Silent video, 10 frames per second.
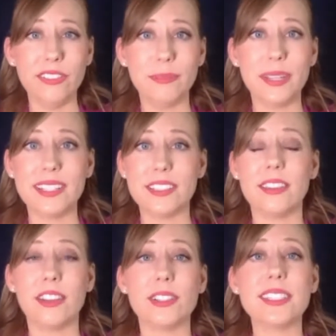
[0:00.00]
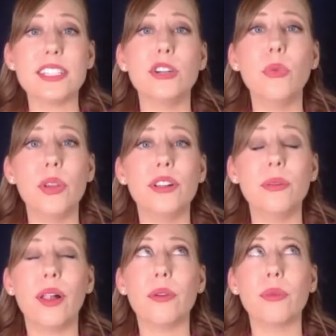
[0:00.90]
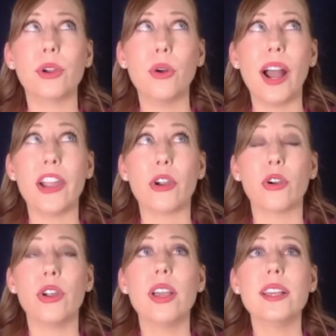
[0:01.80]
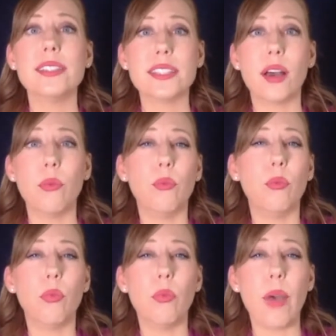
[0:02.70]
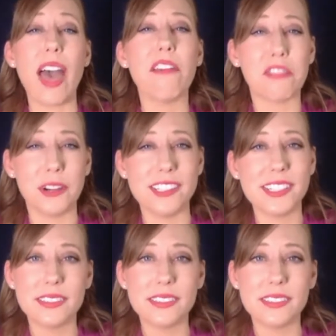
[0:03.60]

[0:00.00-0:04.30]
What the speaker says: because there still will require some effort